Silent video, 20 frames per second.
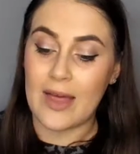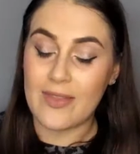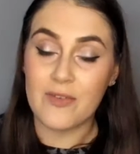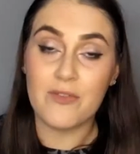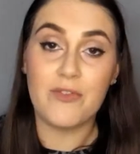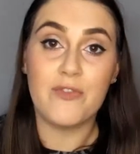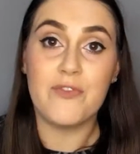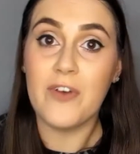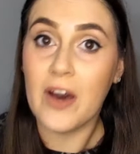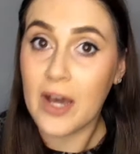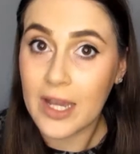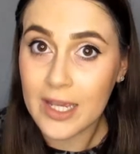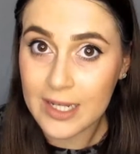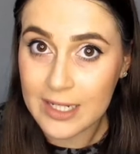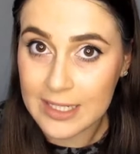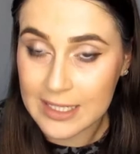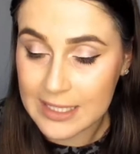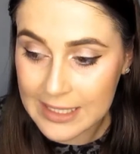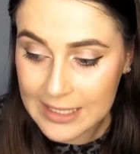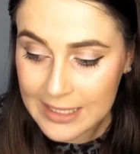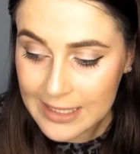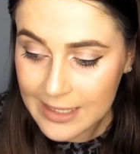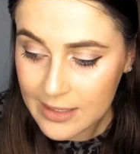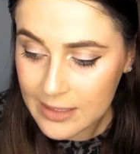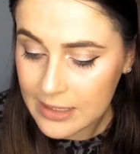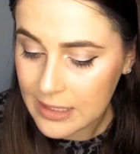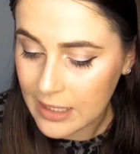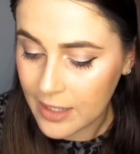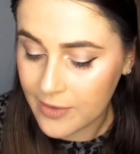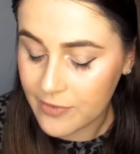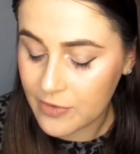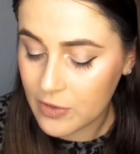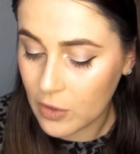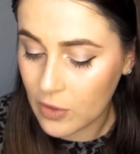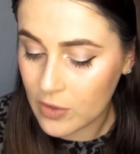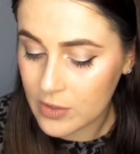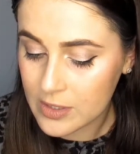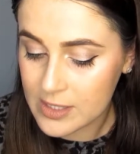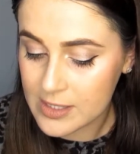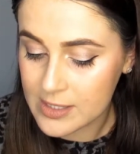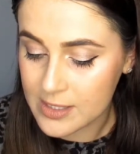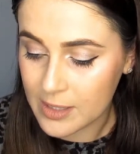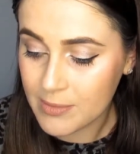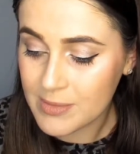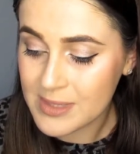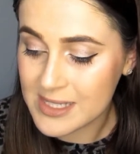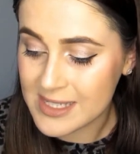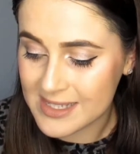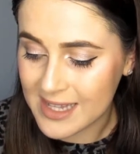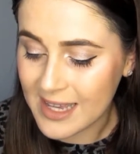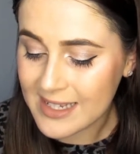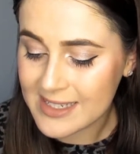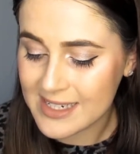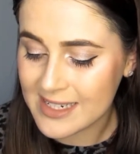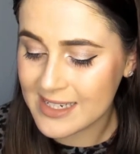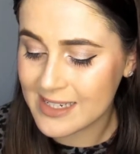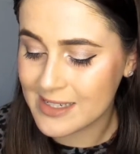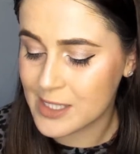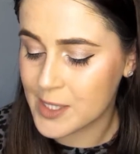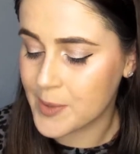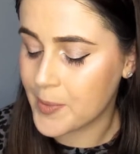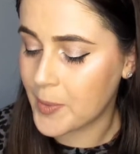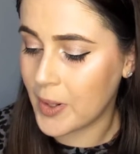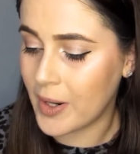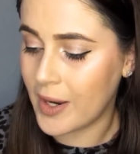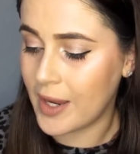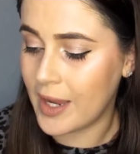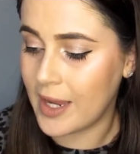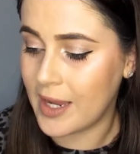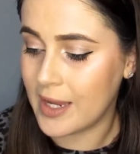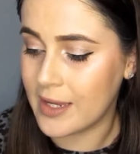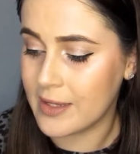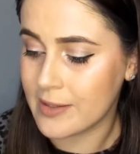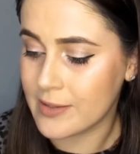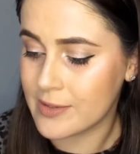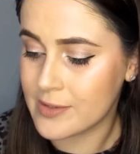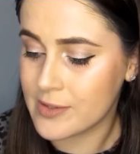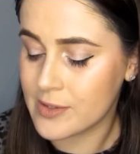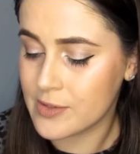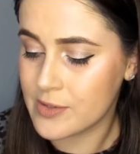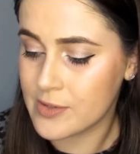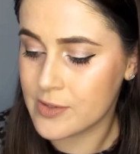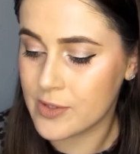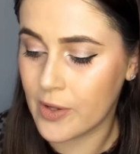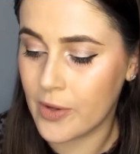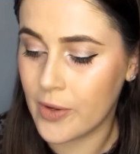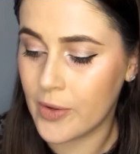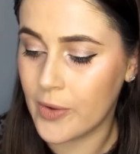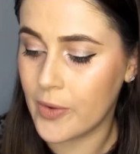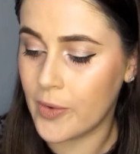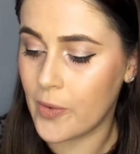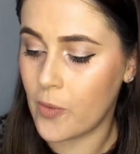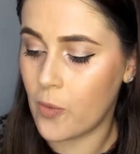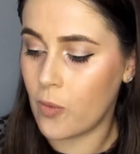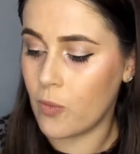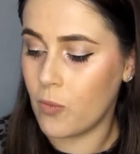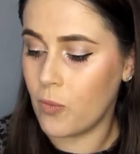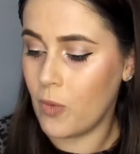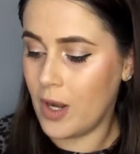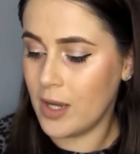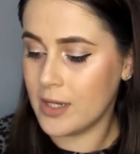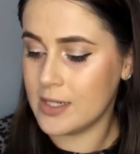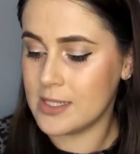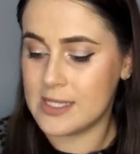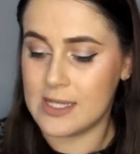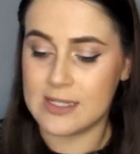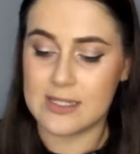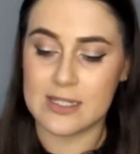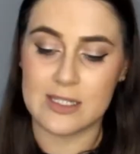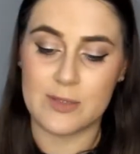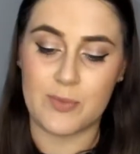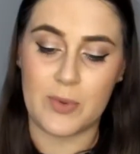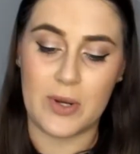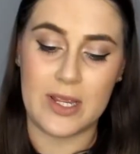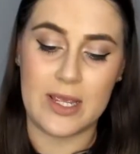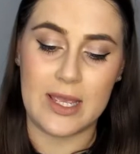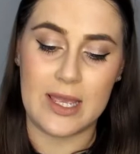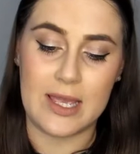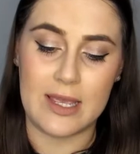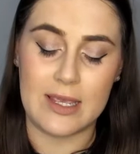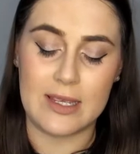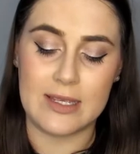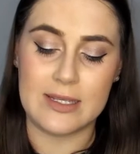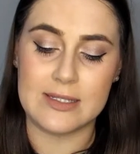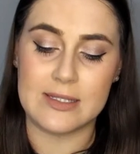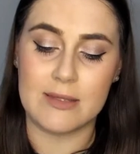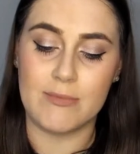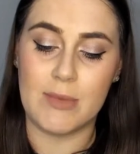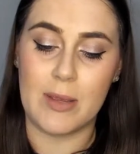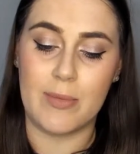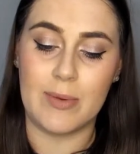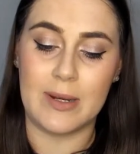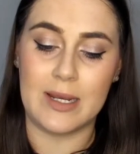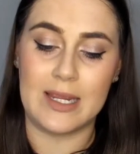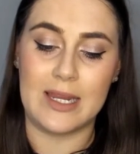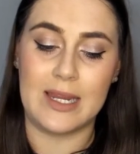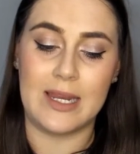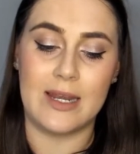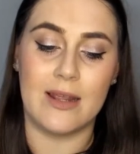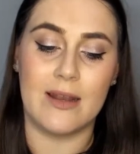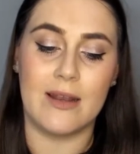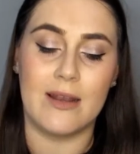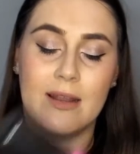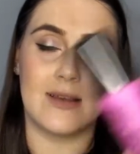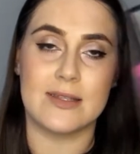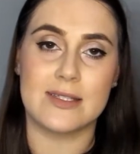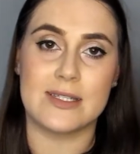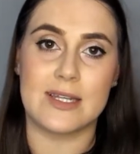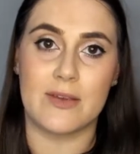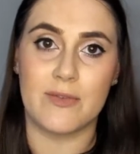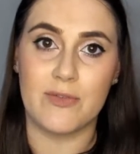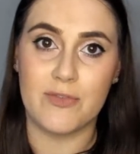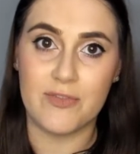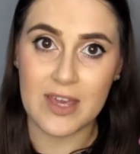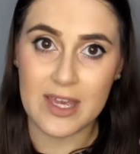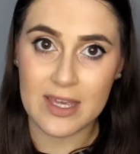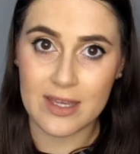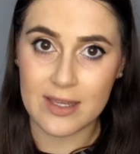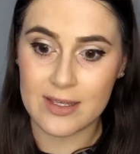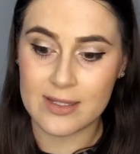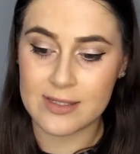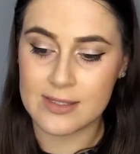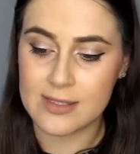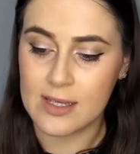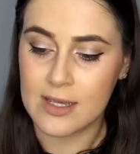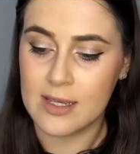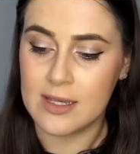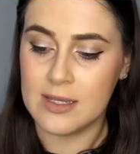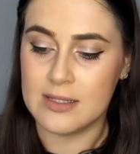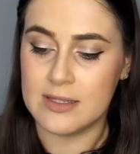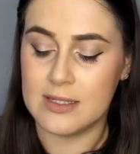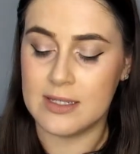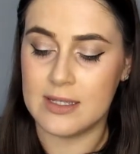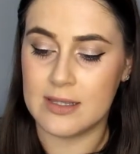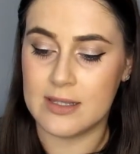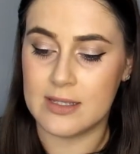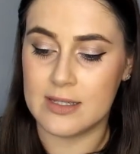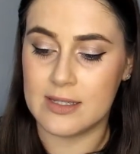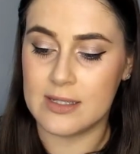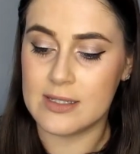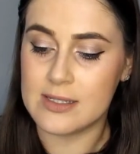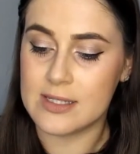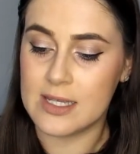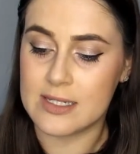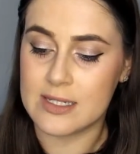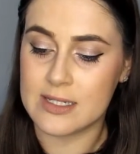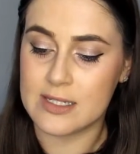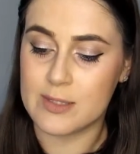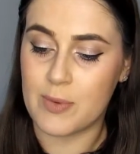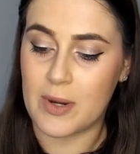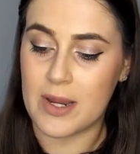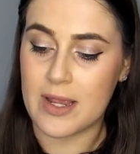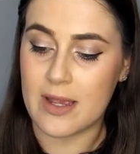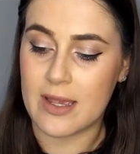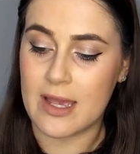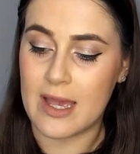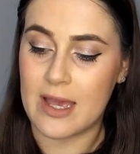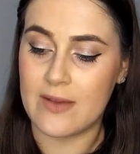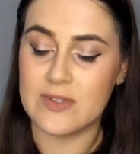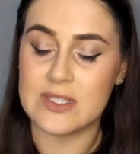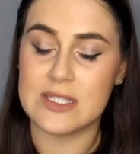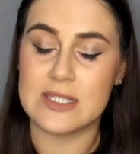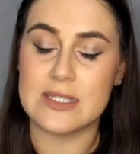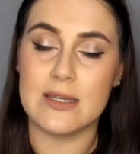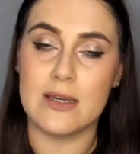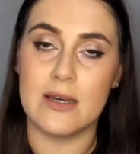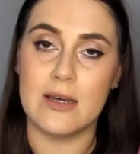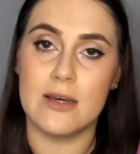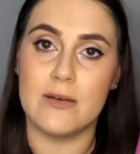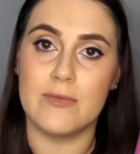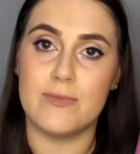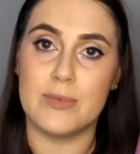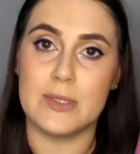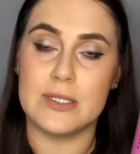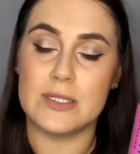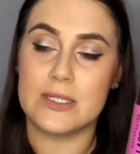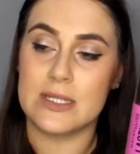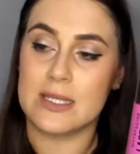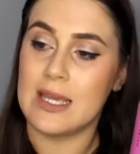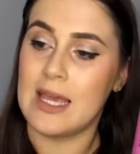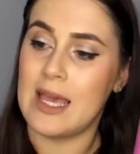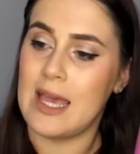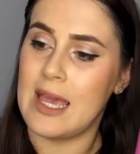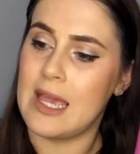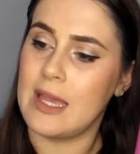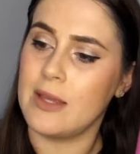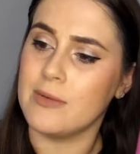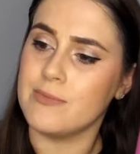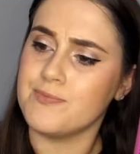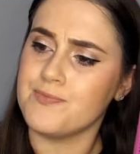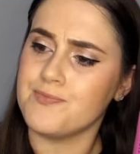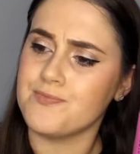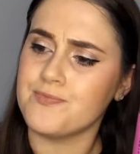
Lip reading: then finally, I've got some setting sprays. So one setting spray here is the Maybelline Lasting Fix. The other setting spray I have is the Urban Decay